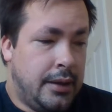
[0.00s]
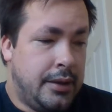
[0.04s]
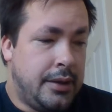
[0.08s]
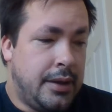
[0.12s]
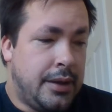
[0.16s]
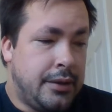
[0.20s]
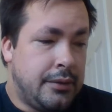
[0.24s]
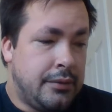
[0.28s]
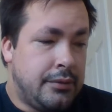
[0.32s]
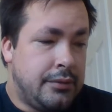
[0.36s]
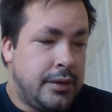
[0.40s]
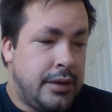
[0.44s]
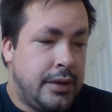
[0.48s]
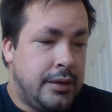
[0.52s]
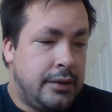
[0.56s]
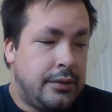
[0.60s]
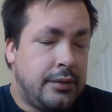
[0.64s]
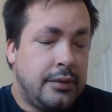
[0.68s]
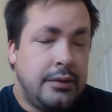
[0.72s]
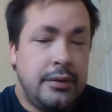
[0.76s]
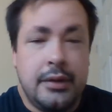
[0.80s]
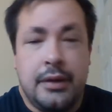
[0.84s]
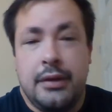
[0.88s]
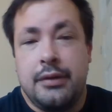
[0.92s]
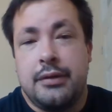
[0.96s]
Another
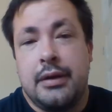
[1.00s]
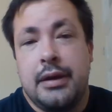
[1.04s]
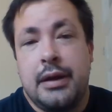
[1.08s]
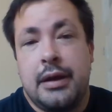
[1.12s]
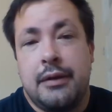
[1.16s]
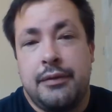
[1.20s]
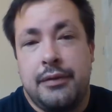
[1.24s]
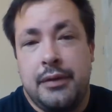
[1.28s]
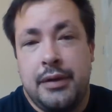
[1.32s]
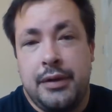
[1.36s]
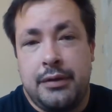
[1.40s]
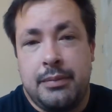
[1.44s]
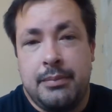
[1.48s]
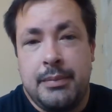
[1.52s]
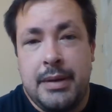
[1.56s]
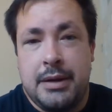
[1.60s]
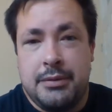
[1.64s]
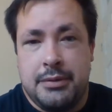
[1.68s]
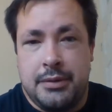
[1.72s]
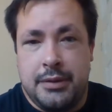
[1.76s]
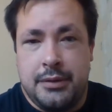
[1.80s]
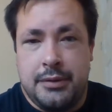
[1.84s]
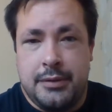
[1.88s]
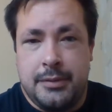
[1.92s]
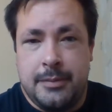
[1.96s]
reason is a loveless
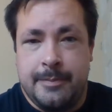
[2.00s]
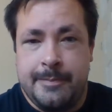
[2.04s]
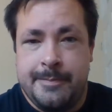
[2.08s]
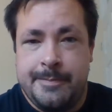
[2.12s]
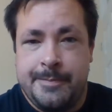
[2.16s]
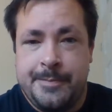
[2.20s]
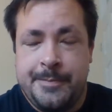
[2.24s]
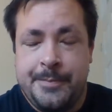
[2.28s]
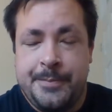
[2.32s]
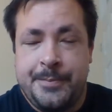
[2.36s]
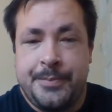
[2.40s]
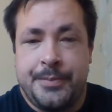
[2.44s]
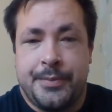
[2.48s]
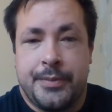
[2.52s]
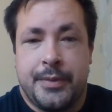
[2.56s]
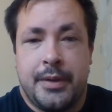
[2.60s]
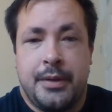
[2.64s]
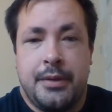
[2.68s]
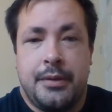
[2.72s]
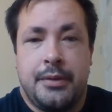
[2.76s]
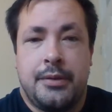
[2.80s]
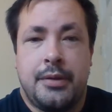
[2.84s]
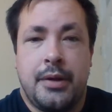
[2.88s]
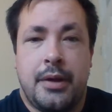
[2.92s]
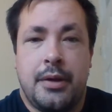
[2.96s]
marriage.
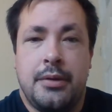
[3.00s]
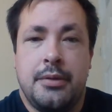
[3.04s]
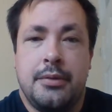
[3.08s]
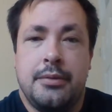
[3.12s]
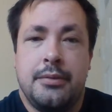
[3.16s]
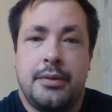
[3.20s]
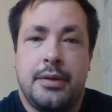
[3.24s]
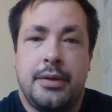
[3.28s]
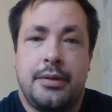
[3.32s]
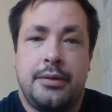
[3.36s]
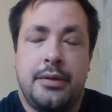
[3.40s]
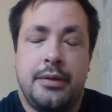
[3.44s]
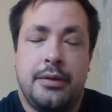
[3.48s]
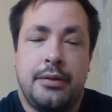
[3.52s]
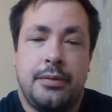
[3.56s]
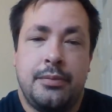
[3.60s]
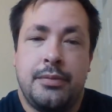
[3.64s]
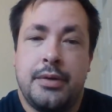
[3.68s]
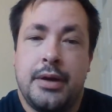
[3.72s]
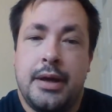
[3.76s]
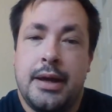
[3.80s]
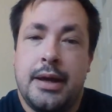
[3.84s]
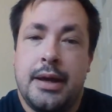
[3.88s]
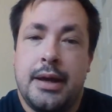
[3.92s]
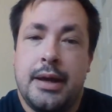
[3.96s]
So this is
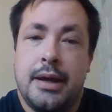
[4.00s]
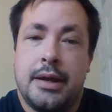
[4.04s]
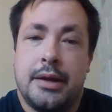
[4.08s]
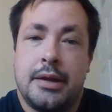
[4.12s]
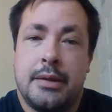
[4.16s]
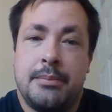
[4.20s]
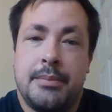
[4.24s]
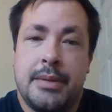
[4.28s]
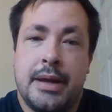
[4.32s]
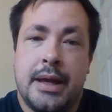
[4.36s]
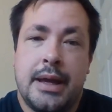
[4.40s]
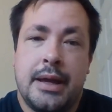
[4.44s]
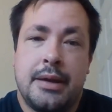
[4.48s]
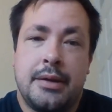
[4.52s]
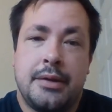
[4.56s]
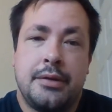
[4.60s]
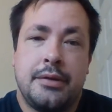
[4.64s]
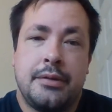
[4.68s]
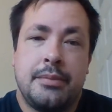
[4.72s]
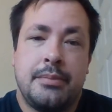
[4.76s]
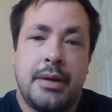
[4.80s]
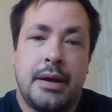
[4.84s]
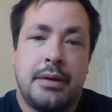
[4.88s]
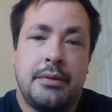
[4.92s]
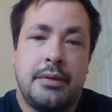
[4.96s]
where the man
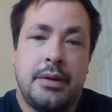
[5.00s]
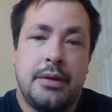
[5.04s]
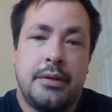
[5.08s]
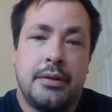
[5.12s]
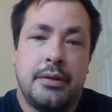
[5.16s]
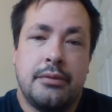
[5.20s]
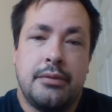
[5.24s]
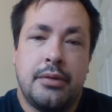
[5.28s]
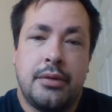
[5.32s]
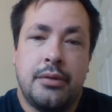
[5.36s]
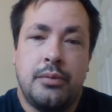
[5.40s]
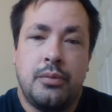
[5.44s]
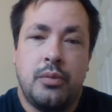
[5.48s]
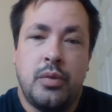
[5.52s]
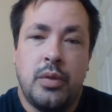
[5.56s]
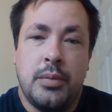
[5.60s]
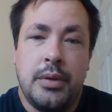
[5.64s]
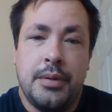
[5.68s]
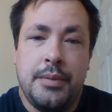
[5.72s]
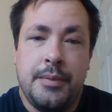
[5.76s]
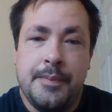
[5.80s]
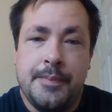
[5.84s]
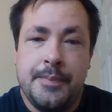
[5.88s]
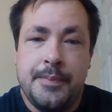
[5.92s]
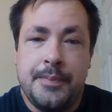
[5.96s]
has married the wrong
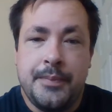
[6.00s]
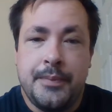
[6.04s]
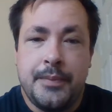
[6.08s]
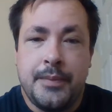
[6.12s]
woman.